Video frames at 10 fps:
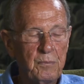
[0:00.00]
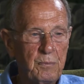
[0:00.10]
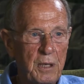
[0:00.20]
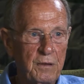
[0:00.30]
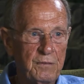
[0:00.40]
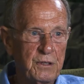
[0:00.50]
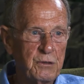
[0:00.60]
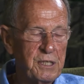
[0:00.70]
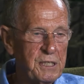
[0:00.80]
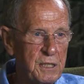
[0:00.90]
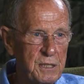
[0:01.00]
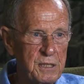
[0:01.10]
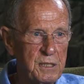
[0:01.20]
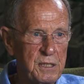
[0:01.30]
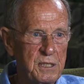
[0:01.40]
part of the stress test
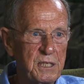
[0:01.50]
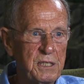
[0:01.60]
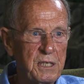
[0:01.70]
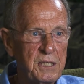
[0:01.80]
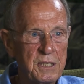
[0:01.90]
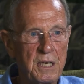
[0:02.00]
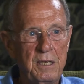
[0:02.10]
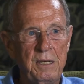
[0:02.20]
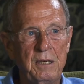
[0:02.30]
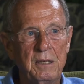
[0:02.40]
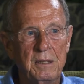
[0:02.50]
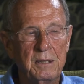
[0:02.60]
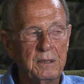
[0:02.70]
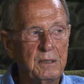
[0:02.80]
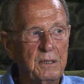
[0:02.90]
is a CT scan.
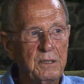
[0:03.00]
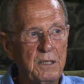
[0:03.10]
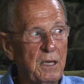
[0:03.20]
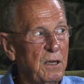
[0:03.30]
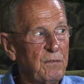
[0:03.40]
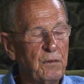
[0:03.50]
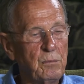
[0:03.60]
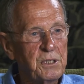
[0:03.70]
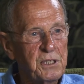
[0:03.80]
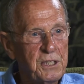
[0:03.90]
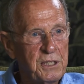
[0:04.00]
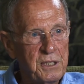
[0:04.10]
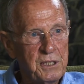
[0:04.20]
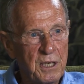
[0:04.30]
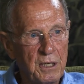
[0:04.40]
From the CT
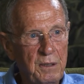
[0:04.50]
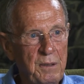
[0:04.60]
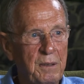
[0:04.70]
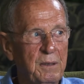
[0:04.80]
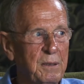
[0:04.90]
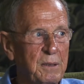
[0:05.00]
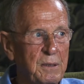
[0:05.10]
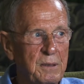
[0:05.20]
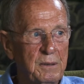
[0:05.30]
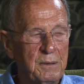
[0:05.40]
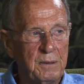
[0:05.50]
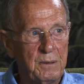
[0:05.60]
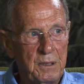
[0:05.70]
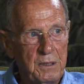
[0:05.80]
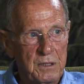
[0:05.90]
scan,
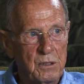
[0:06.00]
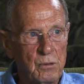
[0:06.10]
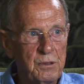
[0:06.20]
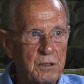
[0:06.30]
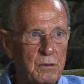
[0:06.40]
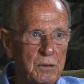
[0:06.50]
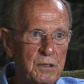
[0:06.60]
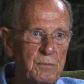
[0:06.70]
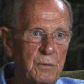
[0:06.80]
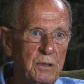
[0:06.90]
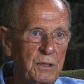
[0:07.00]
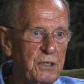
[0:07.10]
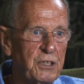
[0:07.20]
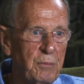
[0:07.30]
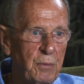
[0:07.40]
as a consequence, my
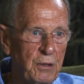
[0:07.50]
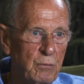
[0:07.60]
GP